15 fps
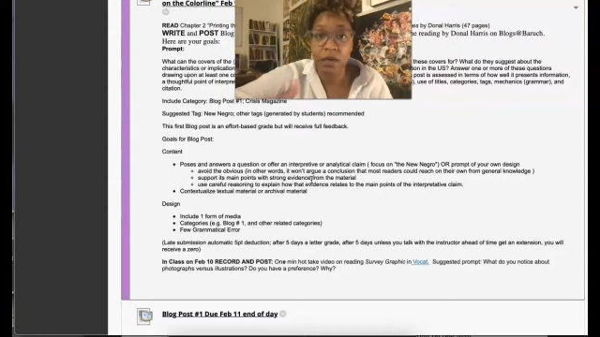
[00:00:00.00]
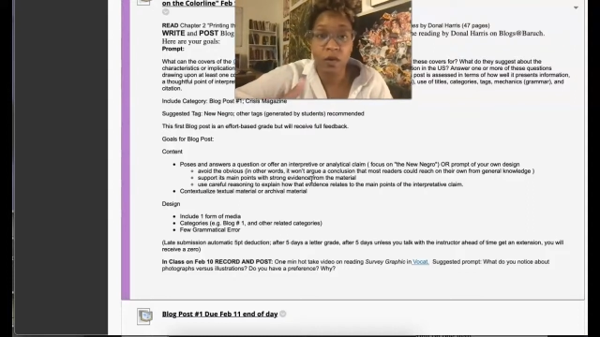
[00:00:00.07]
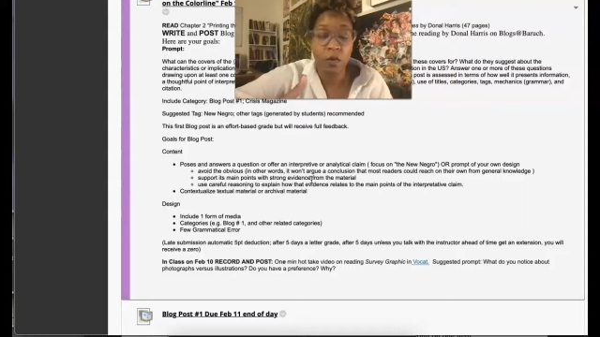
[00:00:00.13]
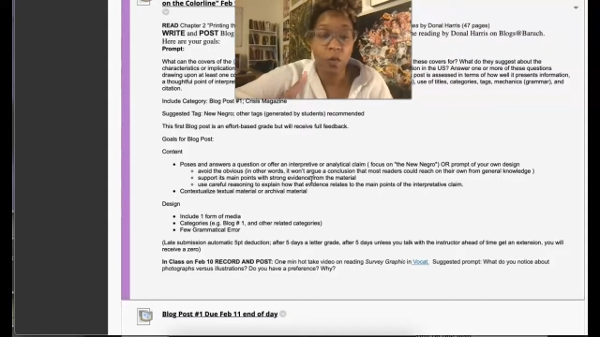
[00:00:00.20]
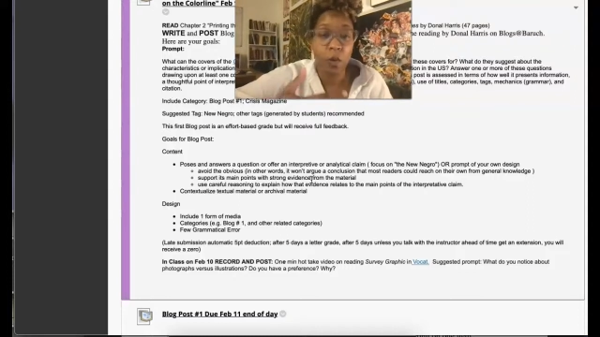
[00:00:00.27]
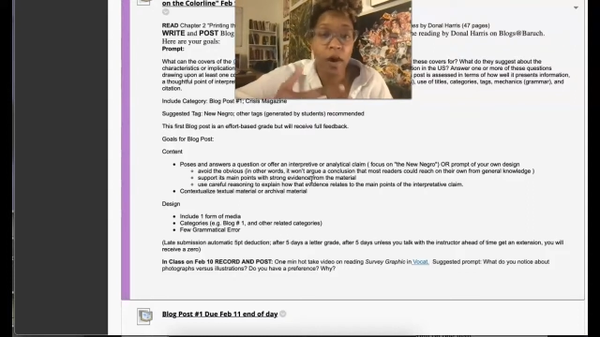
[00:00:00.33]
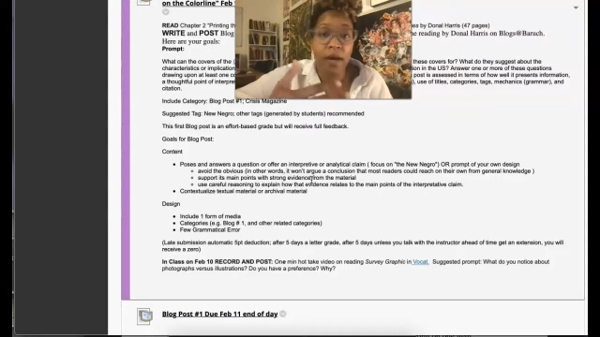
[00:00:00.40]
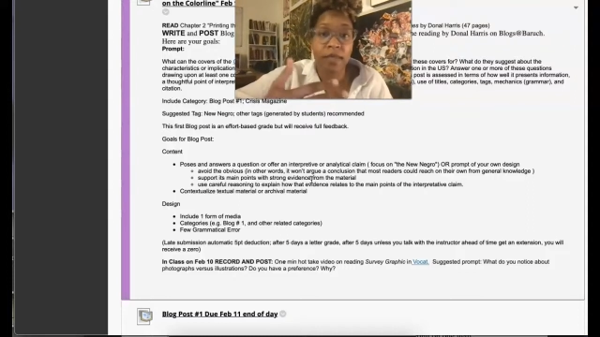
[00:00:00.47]

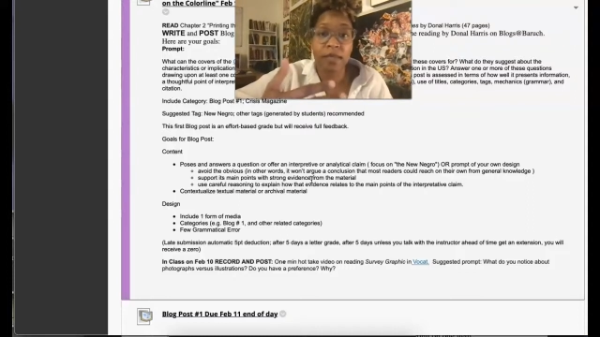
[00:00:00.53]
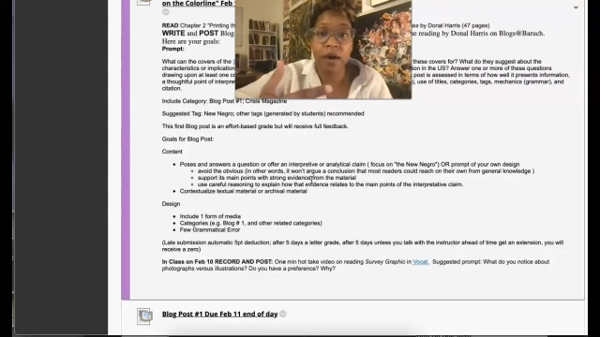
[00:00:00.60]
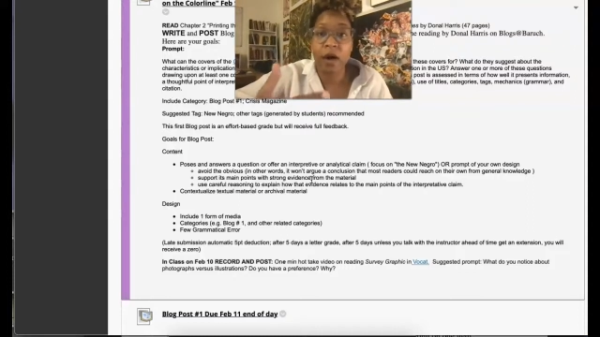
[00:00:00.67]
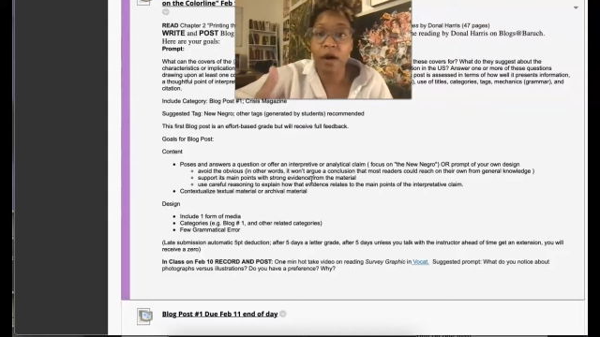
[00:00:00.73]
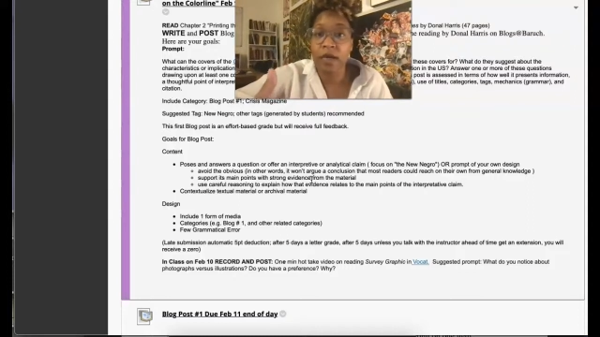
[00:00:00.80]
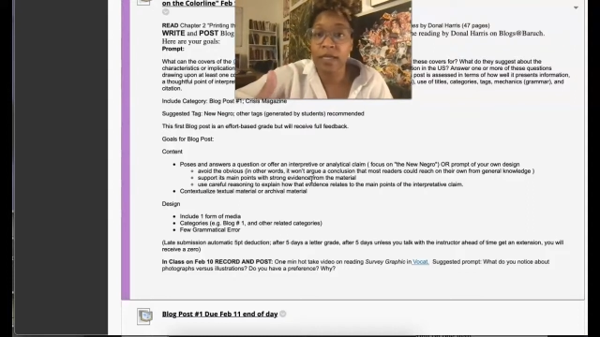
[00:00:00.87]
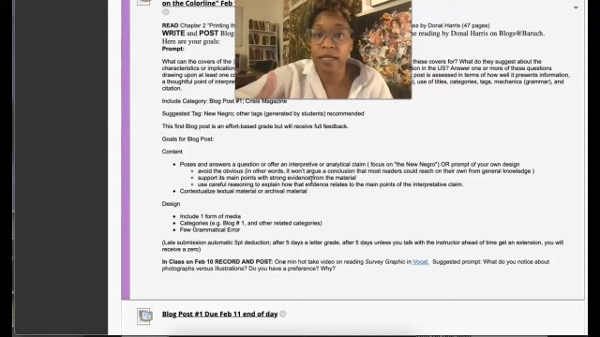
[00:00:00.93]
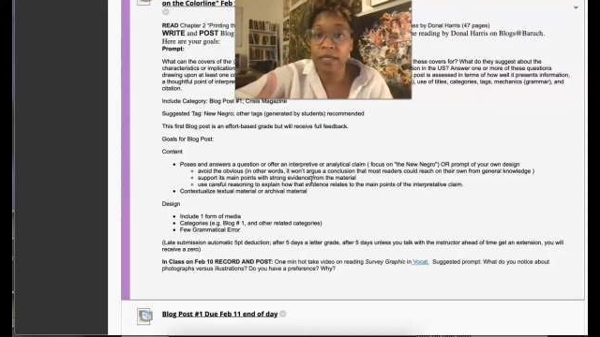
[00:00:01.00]
Why the
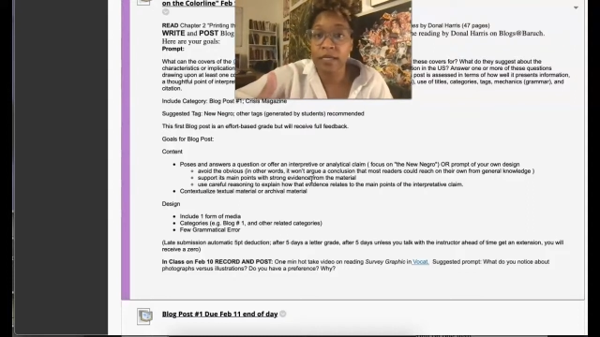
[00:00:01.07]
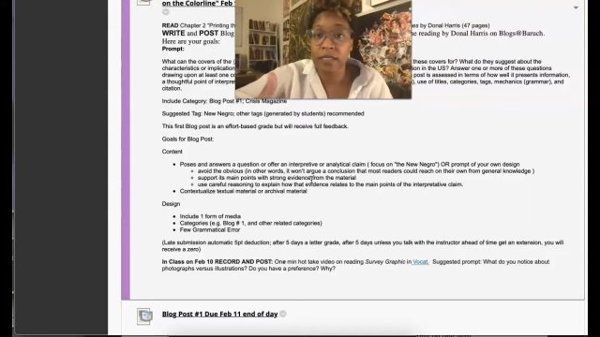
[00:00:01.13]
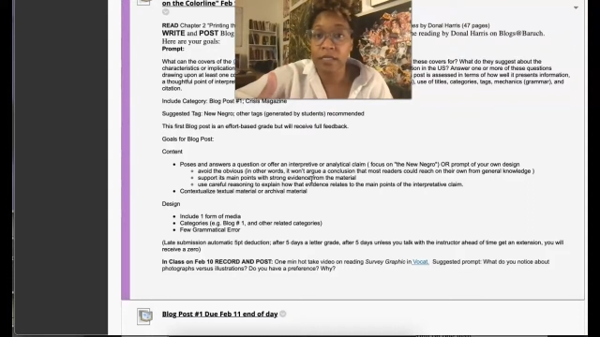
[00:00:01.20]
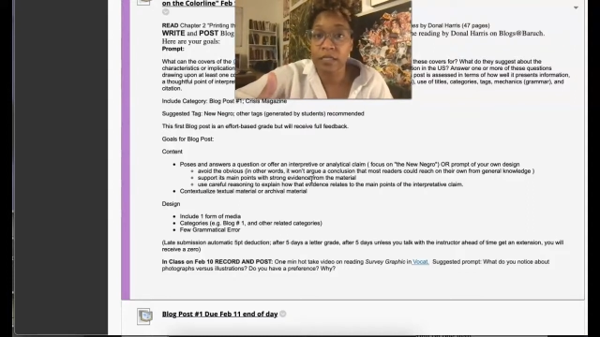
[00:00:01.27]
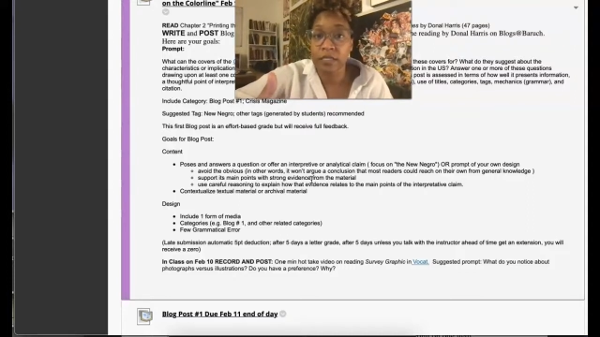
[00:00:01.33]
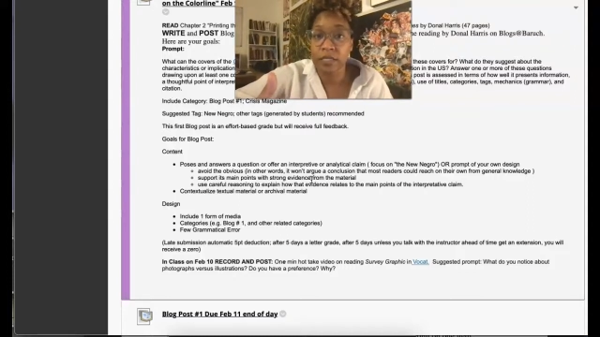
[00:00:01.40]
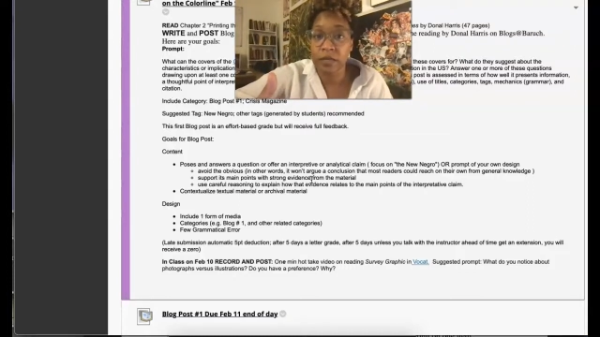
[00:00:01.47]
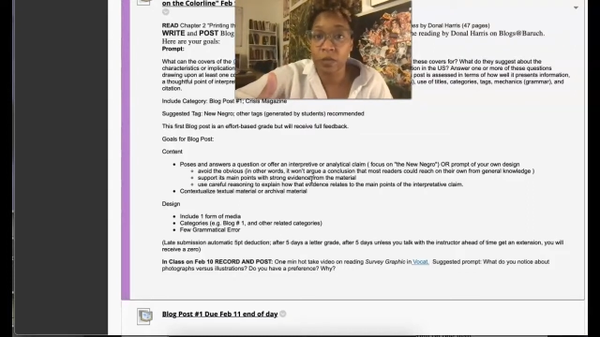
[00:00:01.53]

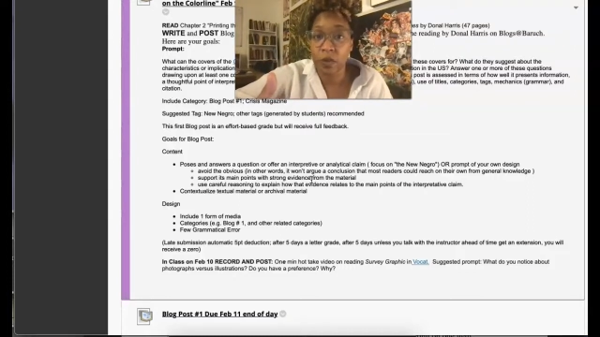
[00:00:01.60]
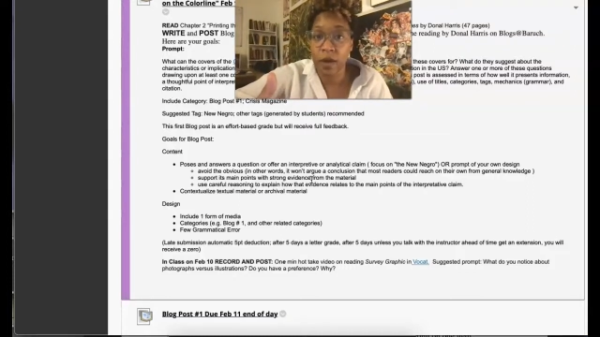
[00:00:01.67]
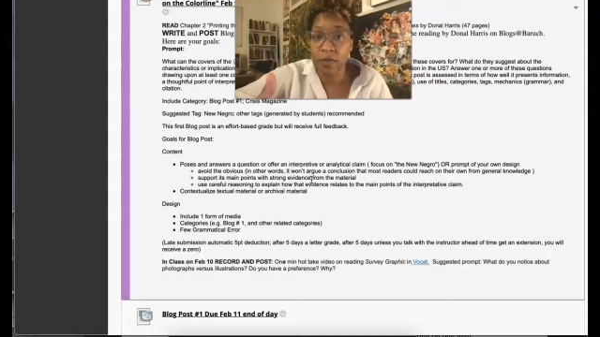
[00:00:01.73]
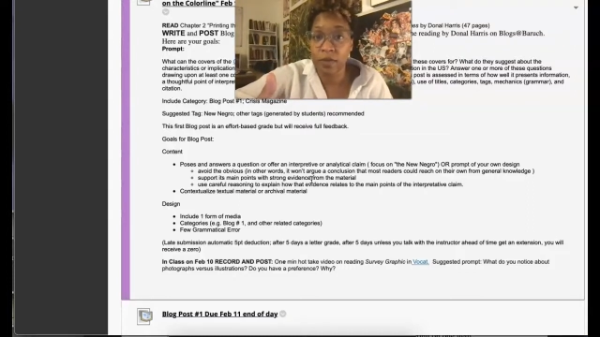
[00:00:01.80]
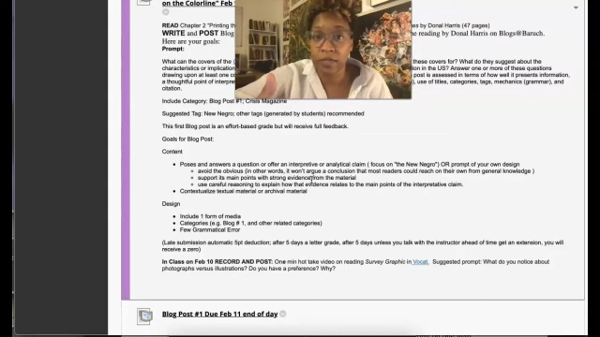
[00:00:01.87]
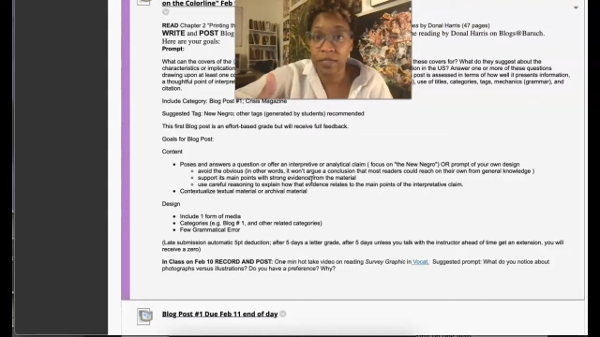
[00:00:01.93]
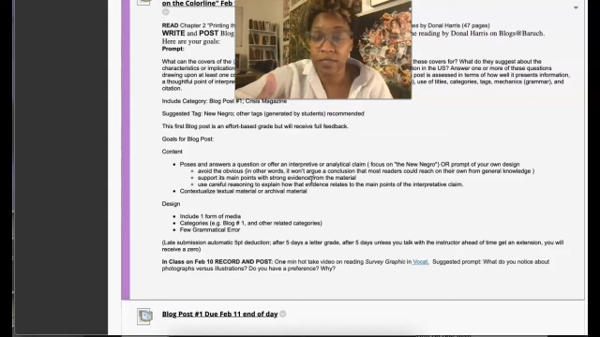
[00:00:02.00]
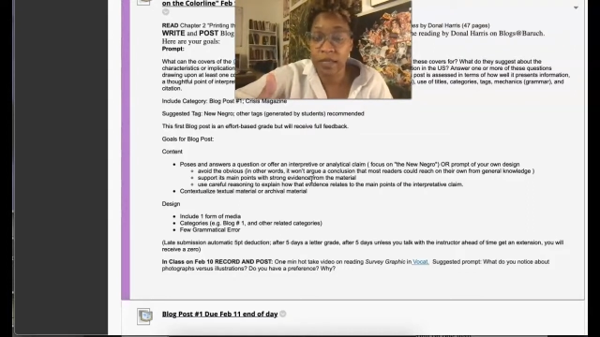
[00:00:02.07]
audience? Why
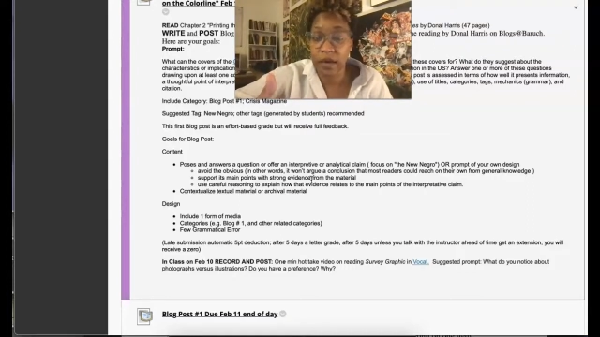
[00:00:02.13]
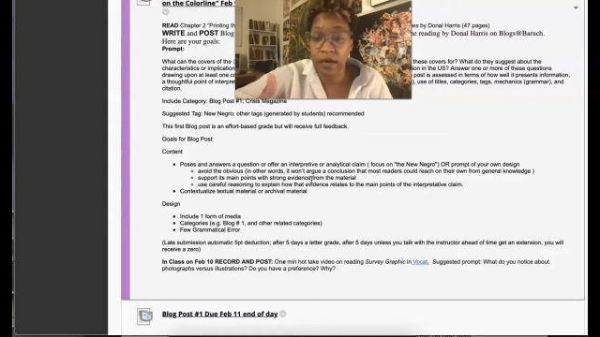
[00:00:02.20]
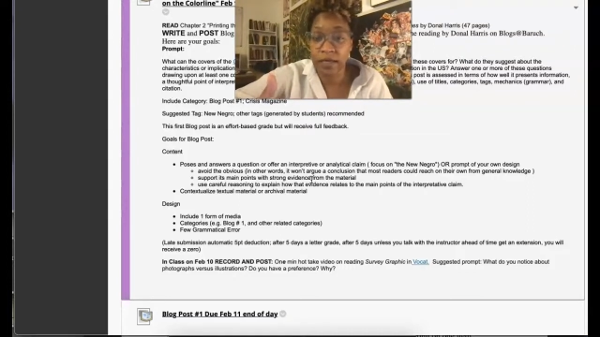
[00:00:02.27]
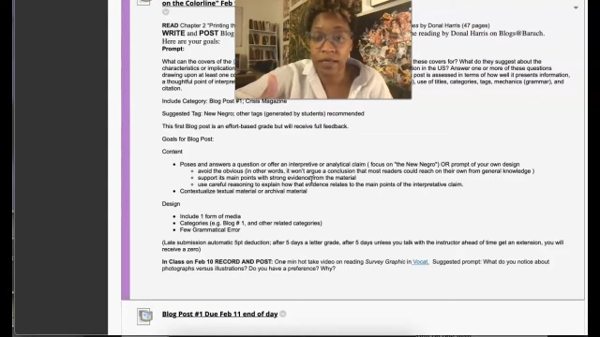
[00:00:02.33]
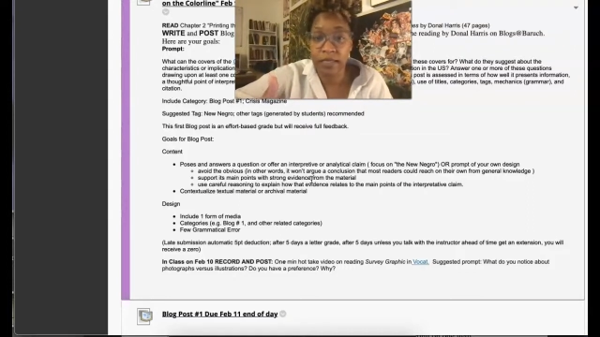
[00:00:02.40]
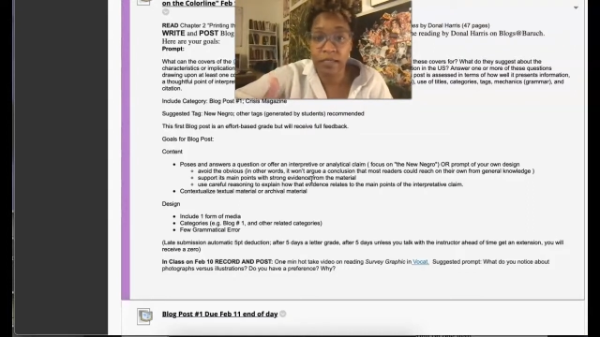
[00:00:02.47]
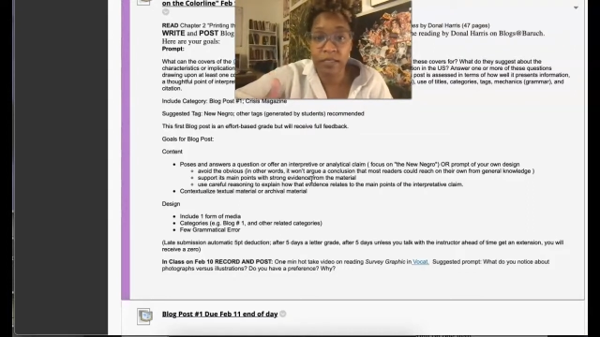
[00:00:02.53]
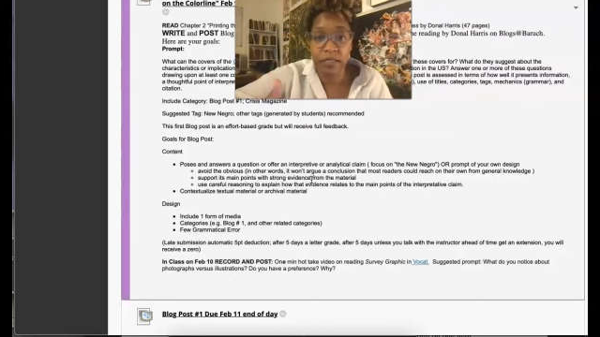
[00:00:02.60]
with this
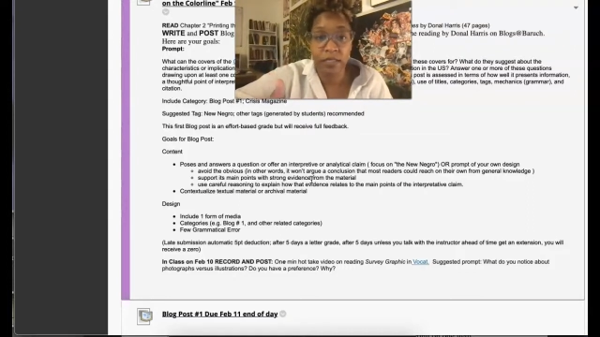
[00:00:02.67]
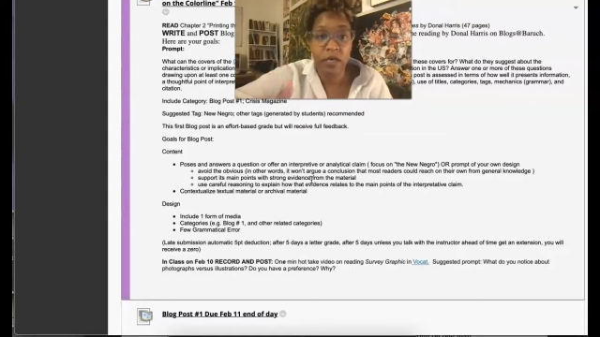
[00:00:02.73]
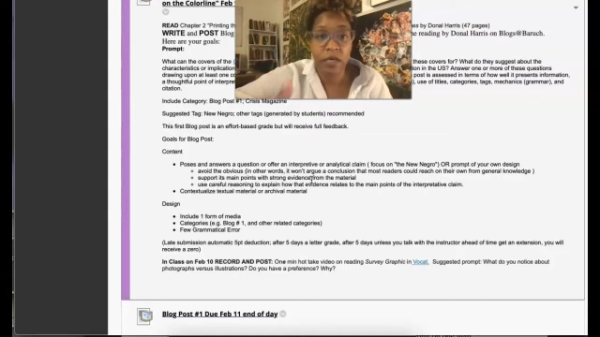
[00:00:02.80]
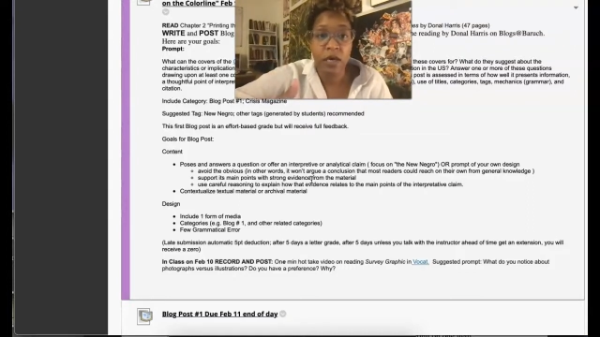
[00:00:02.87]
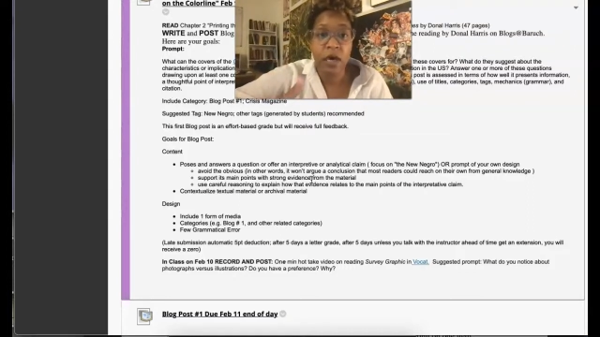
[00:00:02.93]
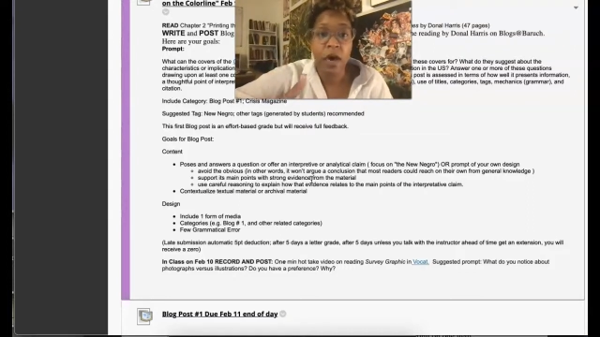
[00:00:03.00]
audience?